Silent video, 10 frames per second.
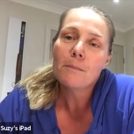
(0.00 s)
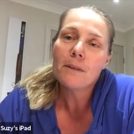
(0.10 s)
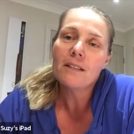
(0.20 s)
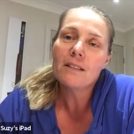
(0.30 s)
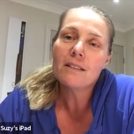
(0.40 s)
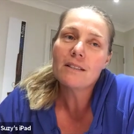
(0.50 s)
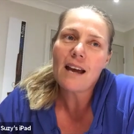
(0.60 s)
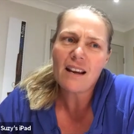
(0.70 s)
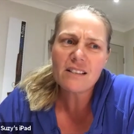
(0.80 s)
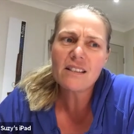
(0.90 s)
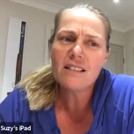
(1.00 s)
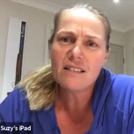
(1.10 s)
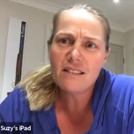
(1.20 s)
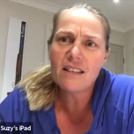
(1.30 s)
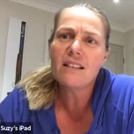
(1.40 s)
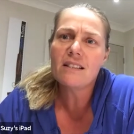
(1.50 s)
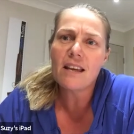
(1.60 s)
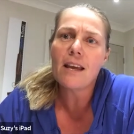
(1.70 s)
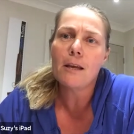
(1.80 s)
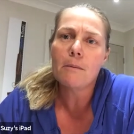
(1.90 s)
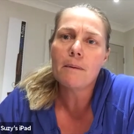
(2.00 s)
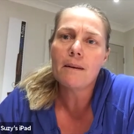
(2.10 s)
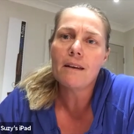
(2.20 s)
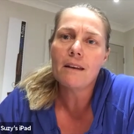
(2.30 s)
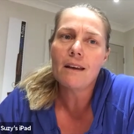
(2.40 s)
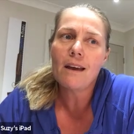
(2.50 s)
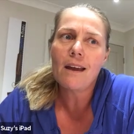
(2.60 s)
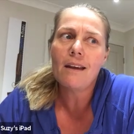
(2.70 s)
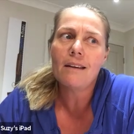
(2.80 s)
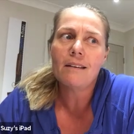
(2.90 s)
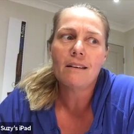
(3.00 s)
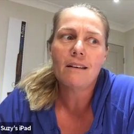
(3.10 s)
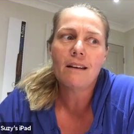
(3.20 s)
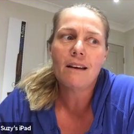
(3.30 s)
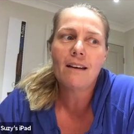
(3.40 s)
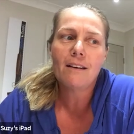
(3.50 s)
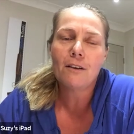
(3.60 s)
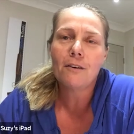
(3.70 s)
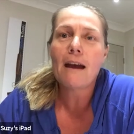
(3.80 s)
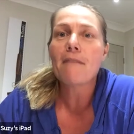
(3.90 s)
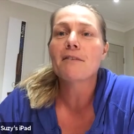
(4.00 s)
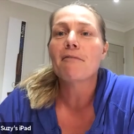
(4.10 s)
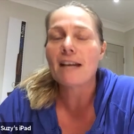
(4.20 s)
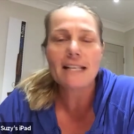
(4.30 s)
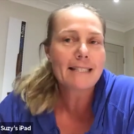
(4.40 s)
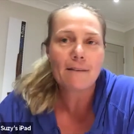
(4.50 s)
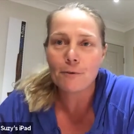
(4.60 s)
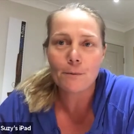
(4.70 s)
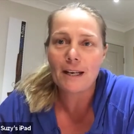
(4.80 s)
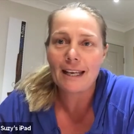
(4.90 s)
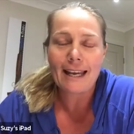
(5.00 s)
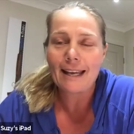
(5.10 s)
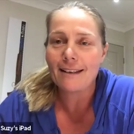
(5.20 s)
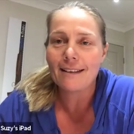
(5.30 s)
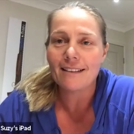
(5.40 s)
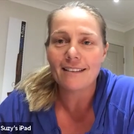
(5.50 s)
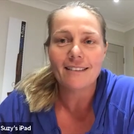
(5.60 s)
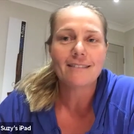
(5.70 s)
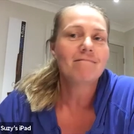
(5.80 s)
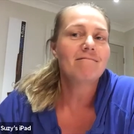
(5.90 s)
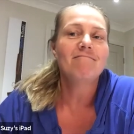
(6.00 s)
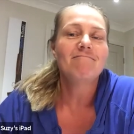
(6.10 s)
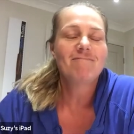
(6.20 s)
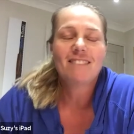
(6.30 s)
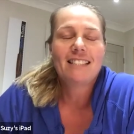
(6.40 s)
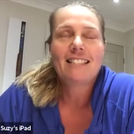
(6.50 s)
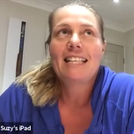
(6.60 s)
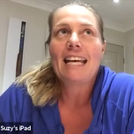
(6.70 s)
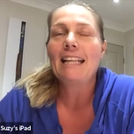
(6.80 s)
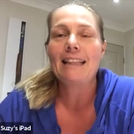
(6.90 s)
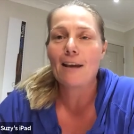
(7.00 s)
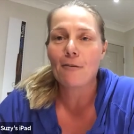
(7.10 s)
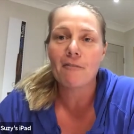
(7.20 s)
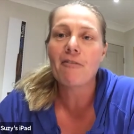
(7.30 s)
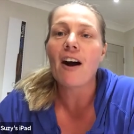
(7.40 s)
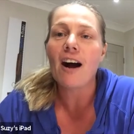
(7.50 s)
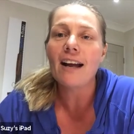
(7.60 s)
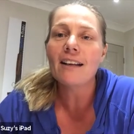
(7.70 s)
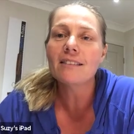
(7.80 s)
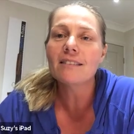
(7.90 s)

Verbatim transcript: but to actually dig deep and you know have to face everyone again and get in there and fight